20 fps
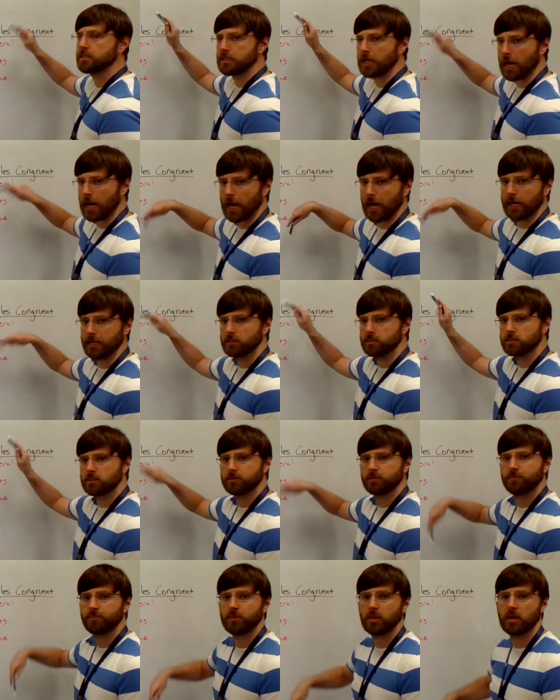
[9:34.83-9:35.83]

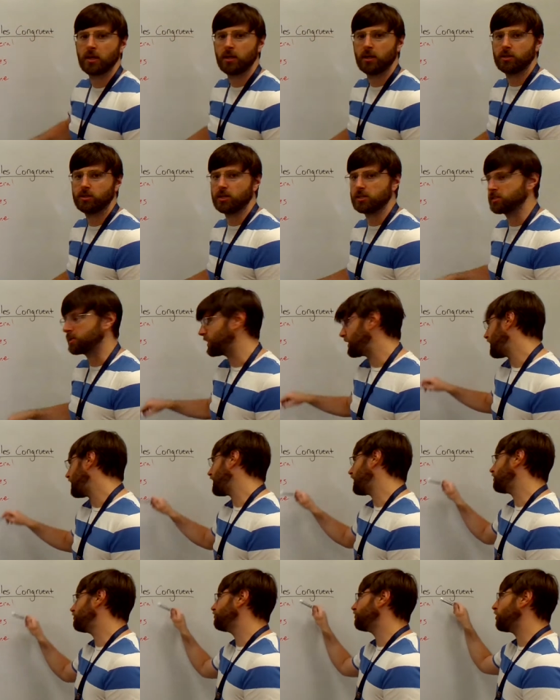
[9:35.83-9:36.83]
sides, does it
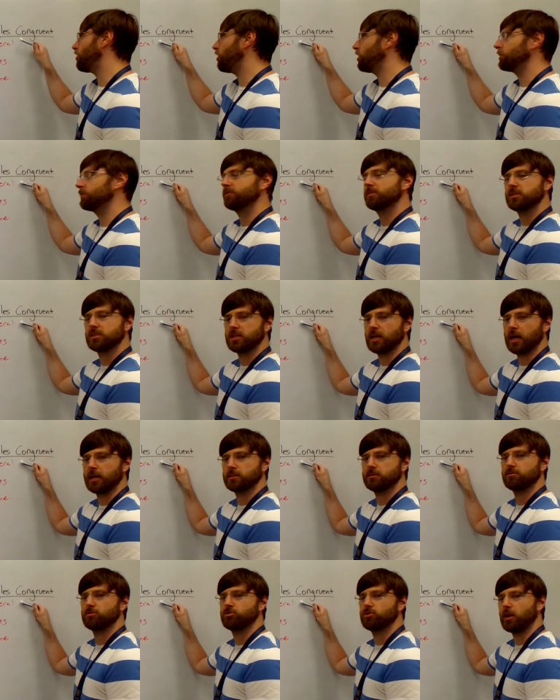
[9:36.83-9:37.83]
have all of the
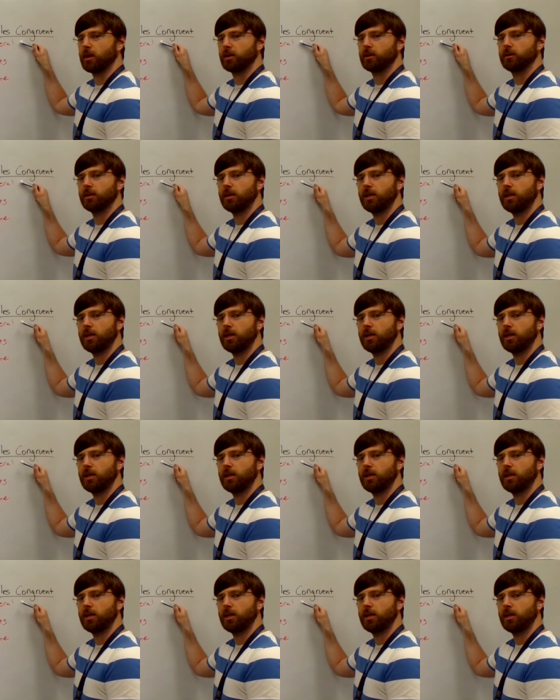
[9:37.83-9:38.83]
sides of the triangle equal,
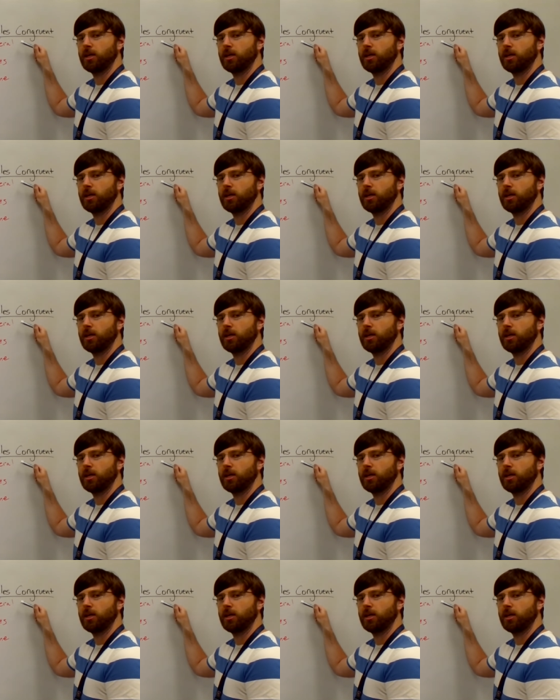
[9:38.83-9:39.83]
2 of them equal,
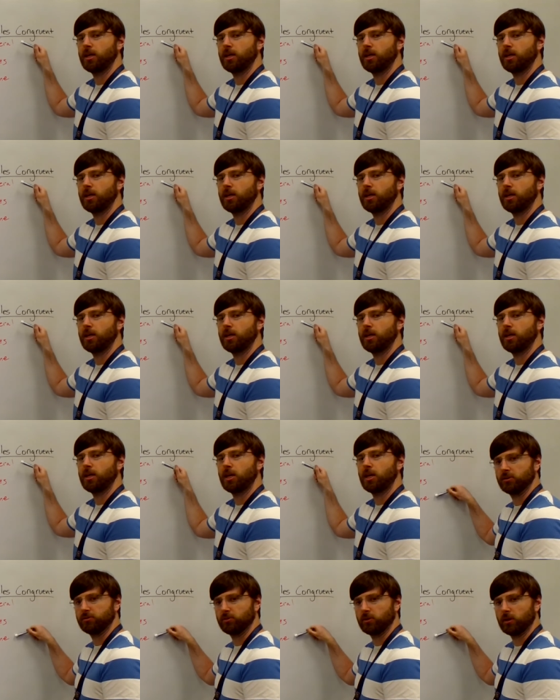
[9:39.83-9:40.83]
or all of them
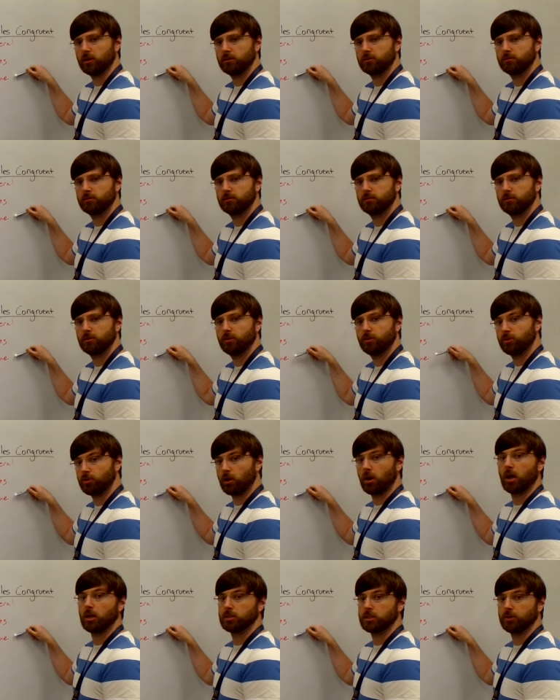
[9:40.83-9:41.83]
different?
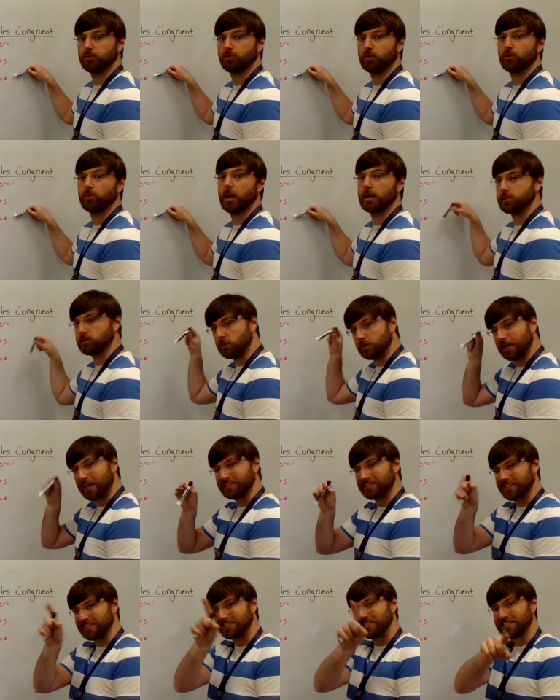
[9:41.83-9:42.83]
They're all different, right? So
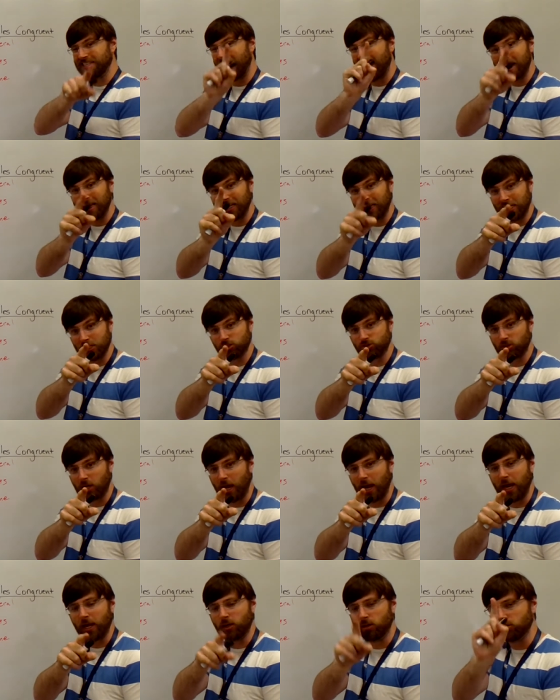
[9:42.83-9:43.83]
that's a scaling
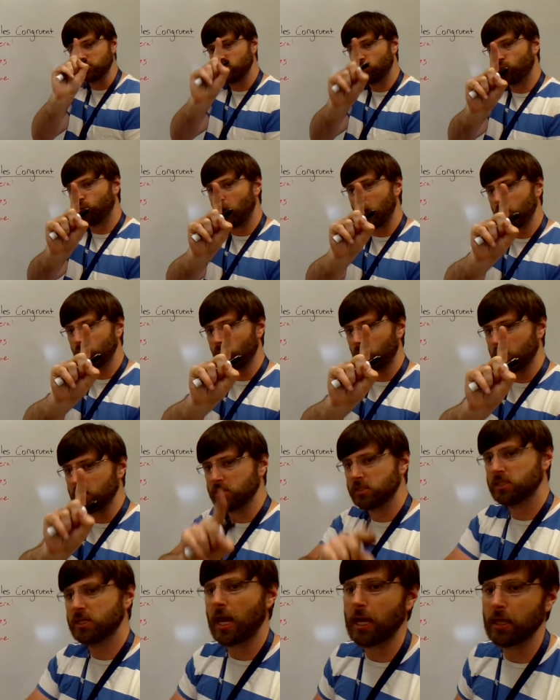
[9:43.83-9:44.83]
triangle. So one word
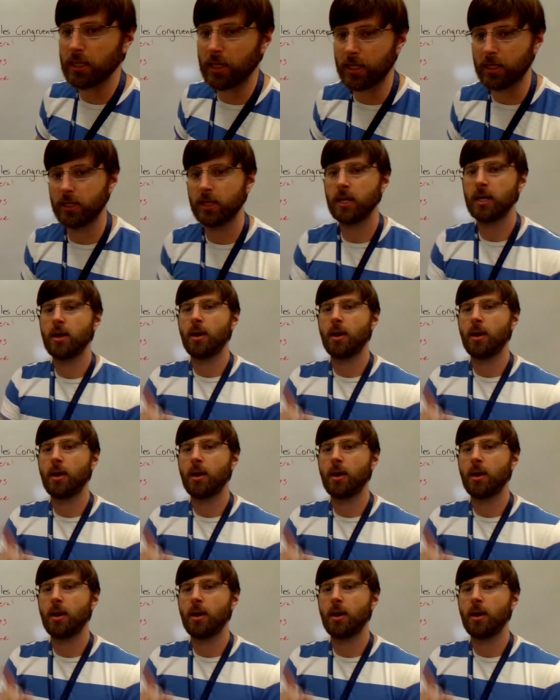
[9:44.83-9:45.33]
is scaling.